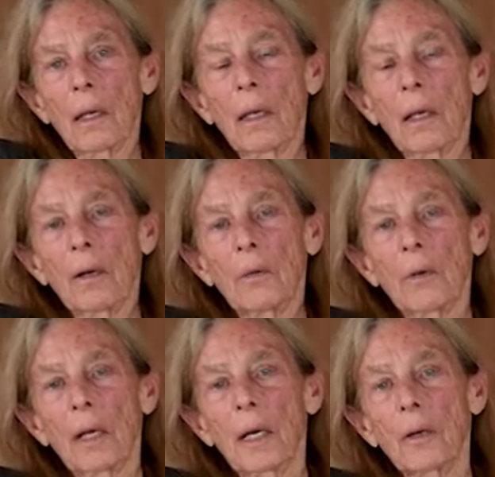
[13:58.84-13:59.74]
and
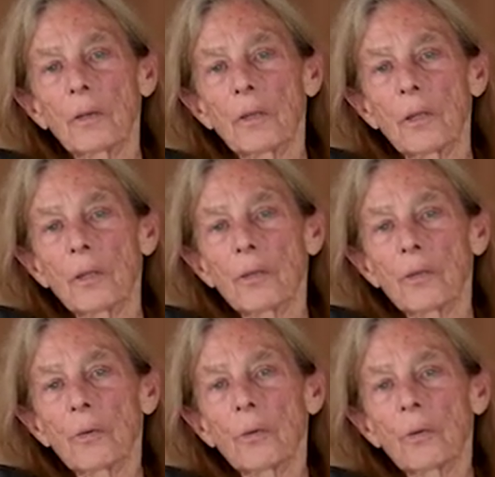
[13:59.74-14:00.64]
right out to the
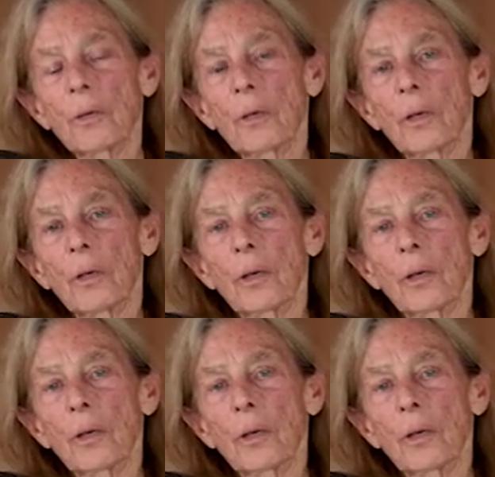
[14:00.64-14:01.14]
shoulder.